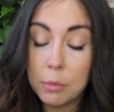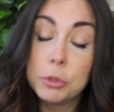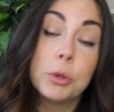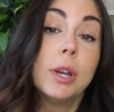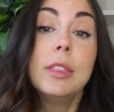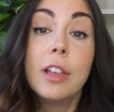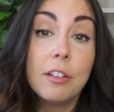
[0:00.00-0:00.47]

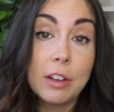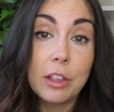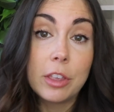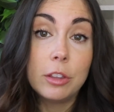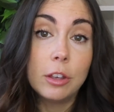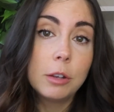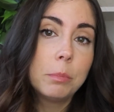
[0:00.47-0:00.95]
So I love how
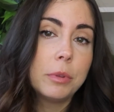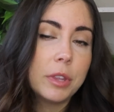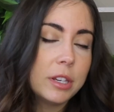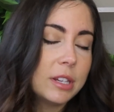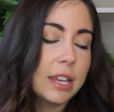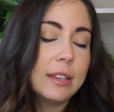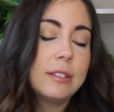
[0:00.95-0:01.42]
they look, but
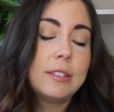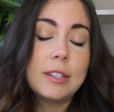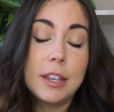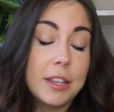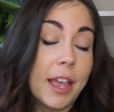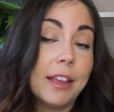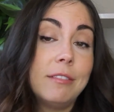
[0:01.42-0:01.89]
they taste,
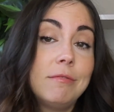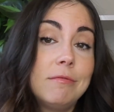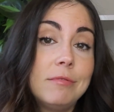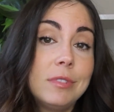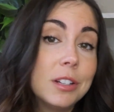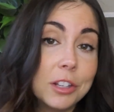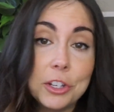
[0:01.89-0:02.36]

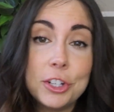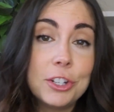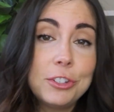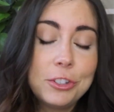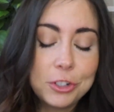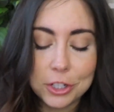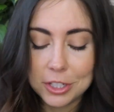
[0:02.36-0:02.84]
again,
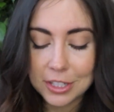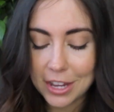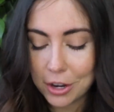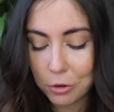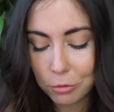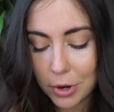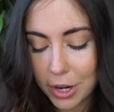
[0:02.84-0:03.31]
delicious, just
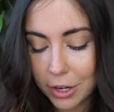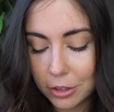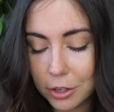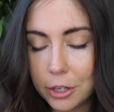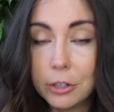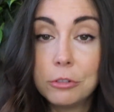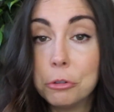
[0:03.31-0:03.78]
like
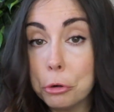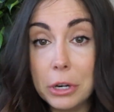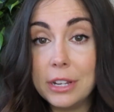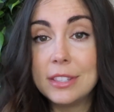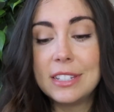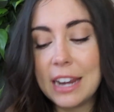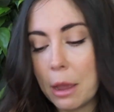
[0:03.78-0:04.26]
regular
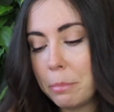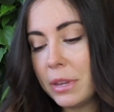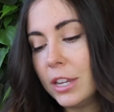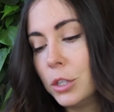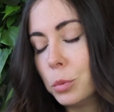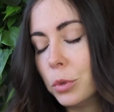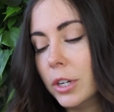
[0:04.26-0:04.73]
green snap
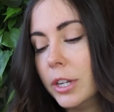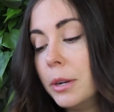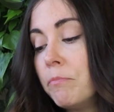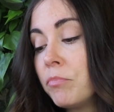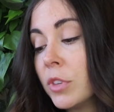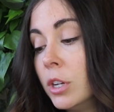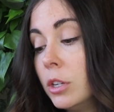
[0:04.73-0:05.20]
peas
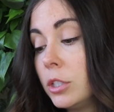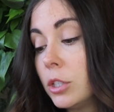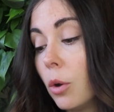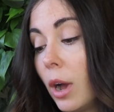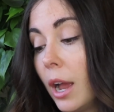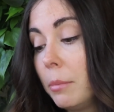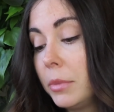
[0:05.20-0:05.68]
would.
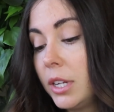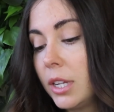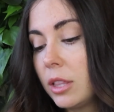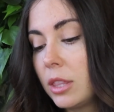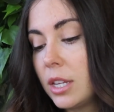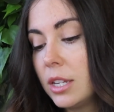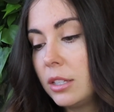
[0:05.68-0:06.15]
So I'm gonna
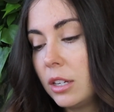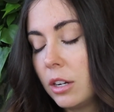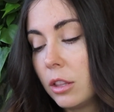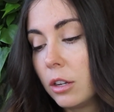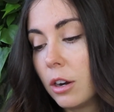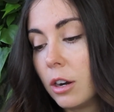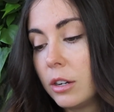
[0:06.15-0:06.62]
get these into
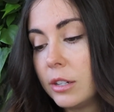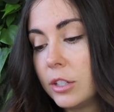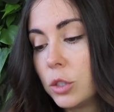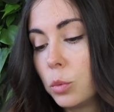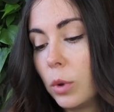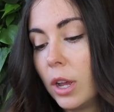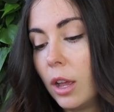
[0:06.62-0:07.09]
the garden
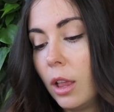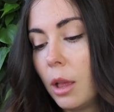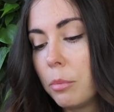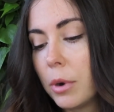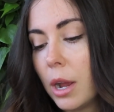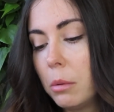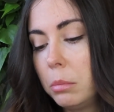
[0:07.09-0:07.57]
as well.
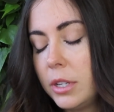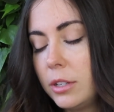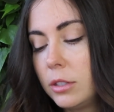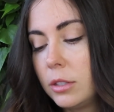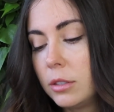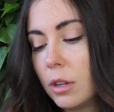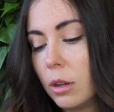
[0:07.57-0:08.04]
I'll probably
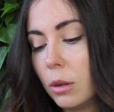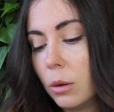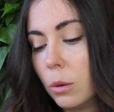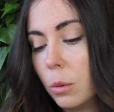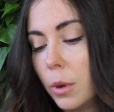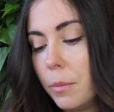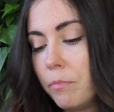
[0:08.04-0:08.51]

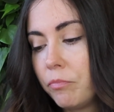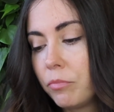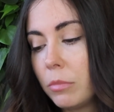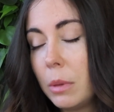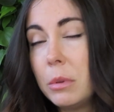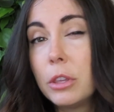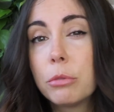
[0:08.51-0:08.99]
sow
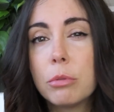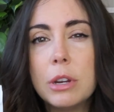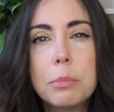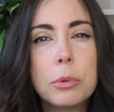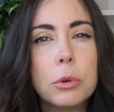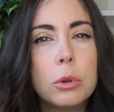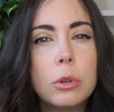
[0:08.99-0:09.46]
maybe
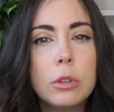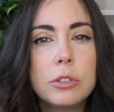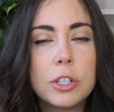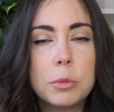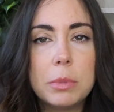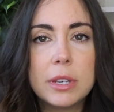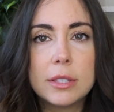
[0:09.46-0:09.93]
3 per hole,
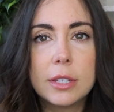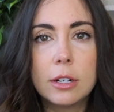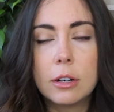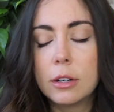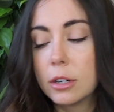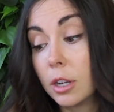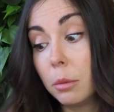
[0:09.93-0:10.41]
just because they
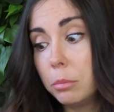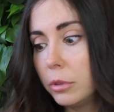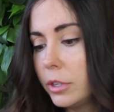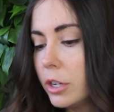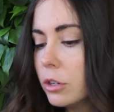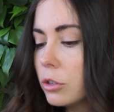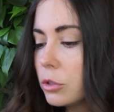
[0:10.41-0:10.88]
are a
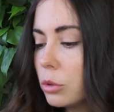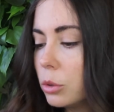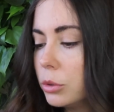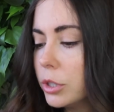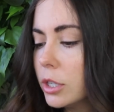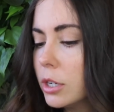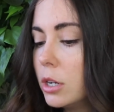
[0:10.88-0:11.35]
couple years
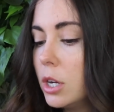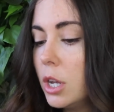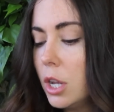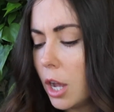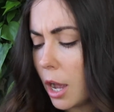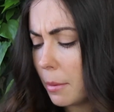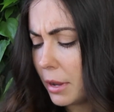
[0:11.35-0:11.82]
older.
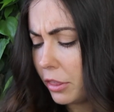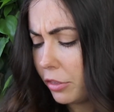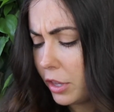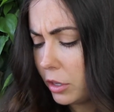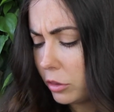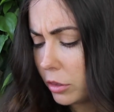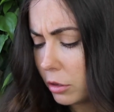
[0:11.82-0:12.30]
I
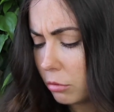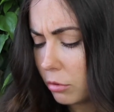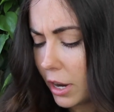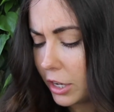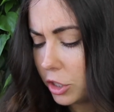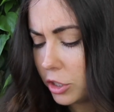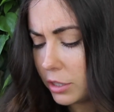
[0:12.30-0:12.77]
think the
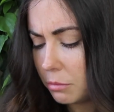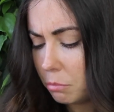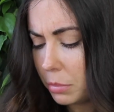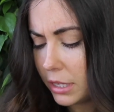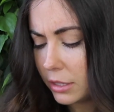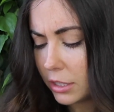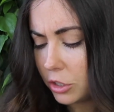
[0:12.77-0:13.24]
radishes and
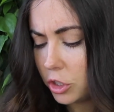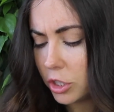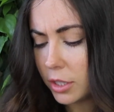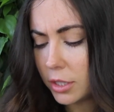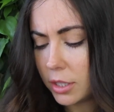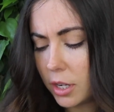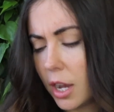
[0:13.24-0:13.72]
beets I
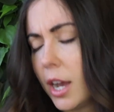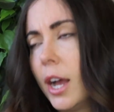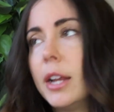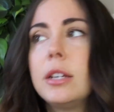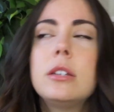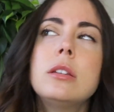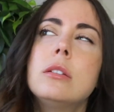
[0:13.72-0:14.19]
just
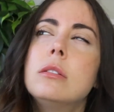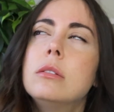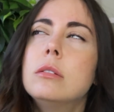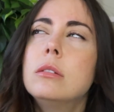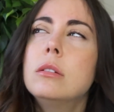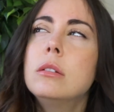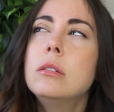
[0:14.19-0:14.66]
got
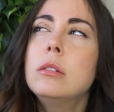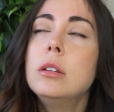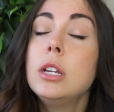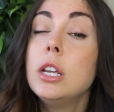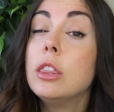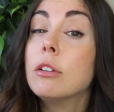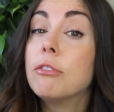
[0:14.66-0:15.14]

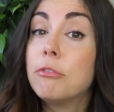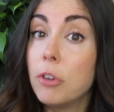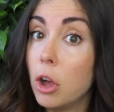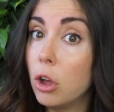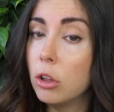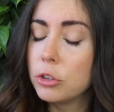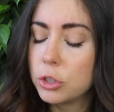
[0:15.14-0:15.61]
in the
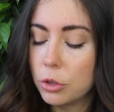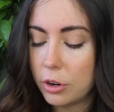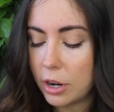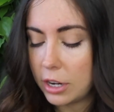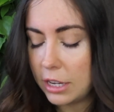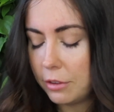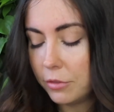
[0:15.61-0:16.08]
fall, so they're
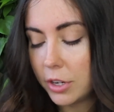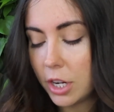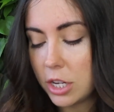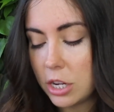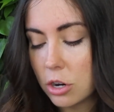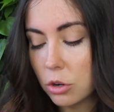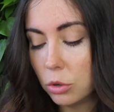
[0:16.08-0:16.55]
not even a
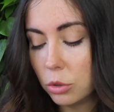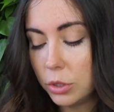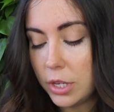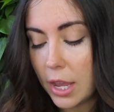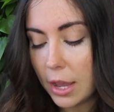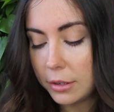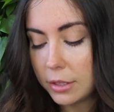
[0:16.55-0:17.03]
year old
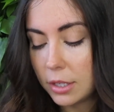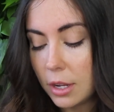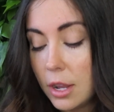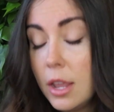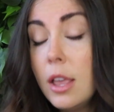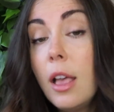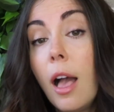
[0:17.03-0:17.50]
yet.
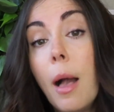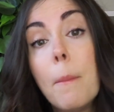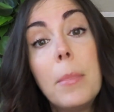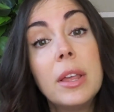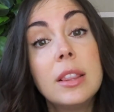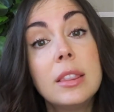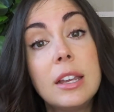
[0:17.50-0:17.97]

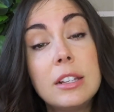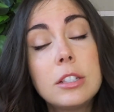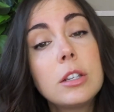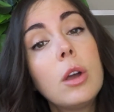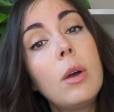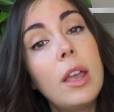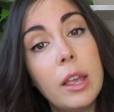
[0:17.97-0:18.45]
But let's
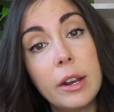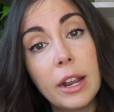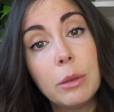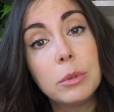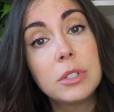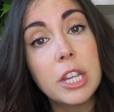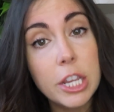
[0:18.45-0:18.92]
go ahead,
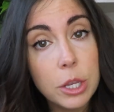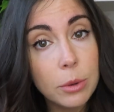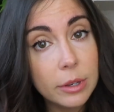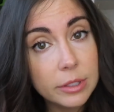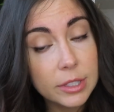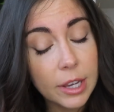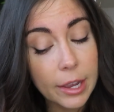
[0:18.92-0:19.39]
I will take you
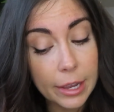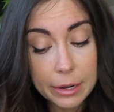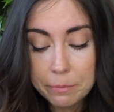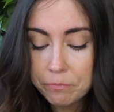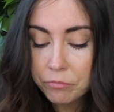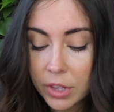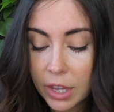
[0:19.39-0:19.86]

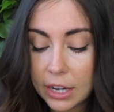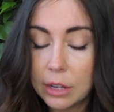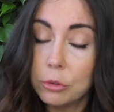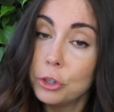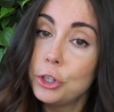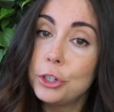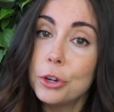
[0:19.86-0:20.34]
outside and I
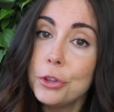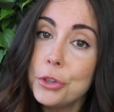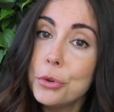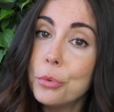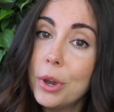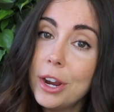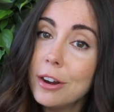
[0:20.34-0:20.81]
will show
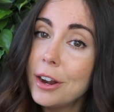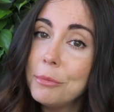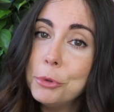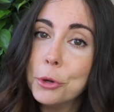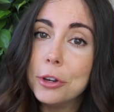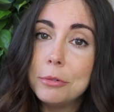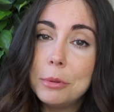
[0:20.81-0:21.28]
you where
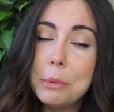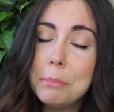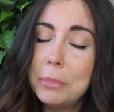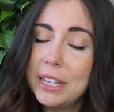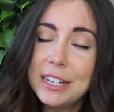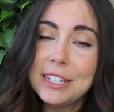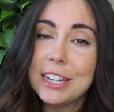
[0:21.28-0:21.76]
I'm going to be
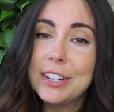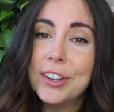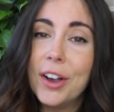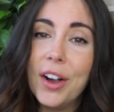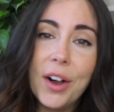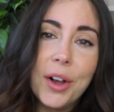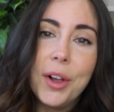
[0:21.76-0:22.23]
planting
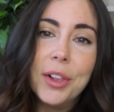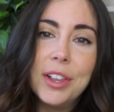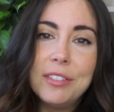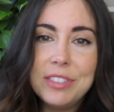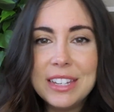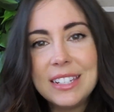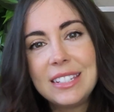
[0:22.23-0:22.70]
all
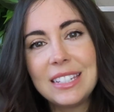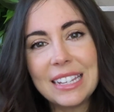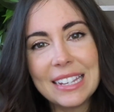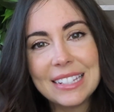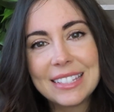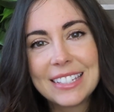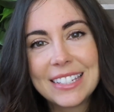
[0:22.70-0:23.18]
of these
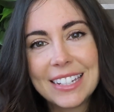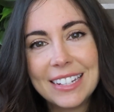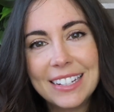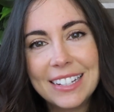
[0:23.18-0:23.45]
seeds.